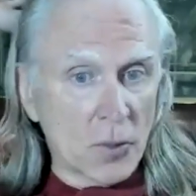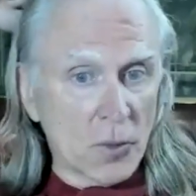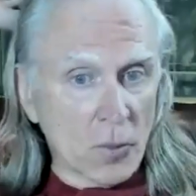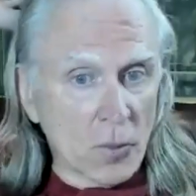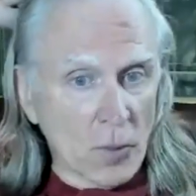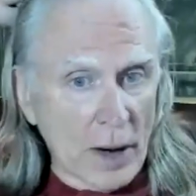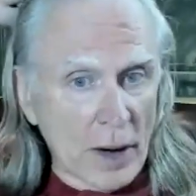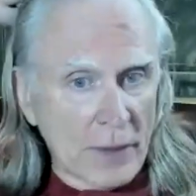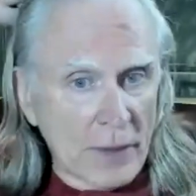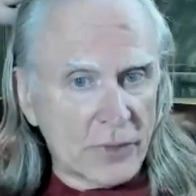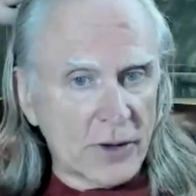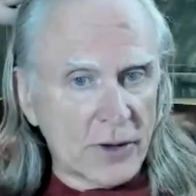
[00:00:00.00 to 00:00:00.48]

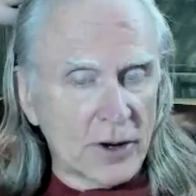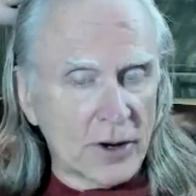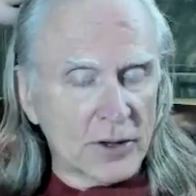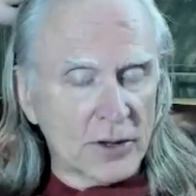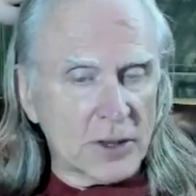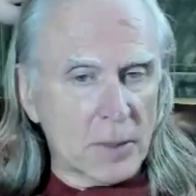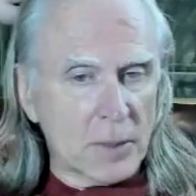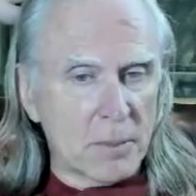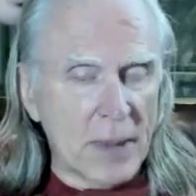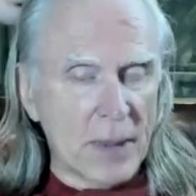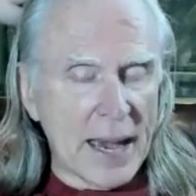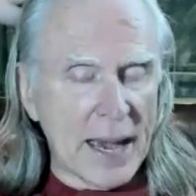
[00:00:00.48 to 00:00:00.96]
right there at
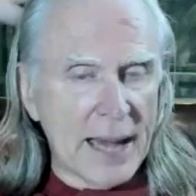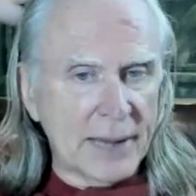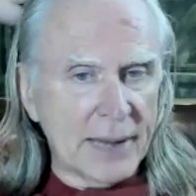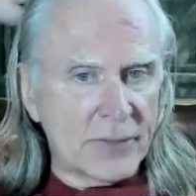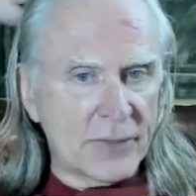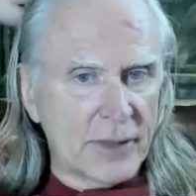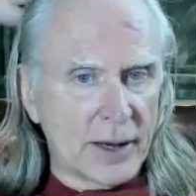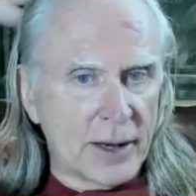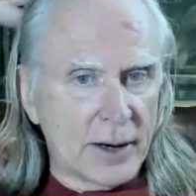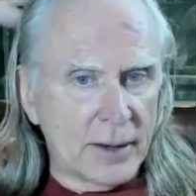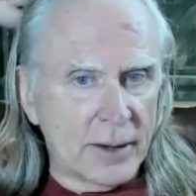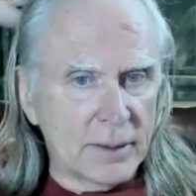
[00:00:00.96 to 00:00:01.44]
the
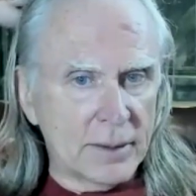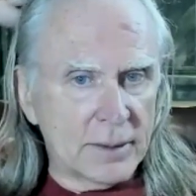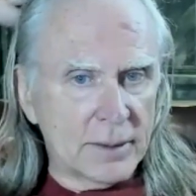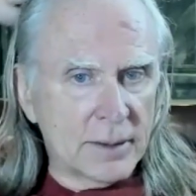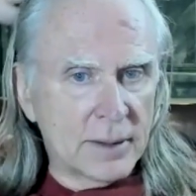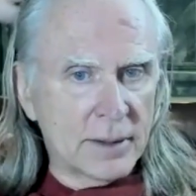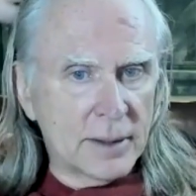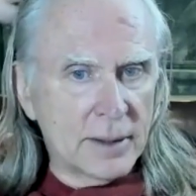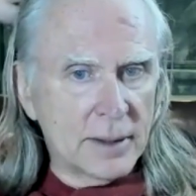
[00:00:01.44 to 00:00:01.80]
back there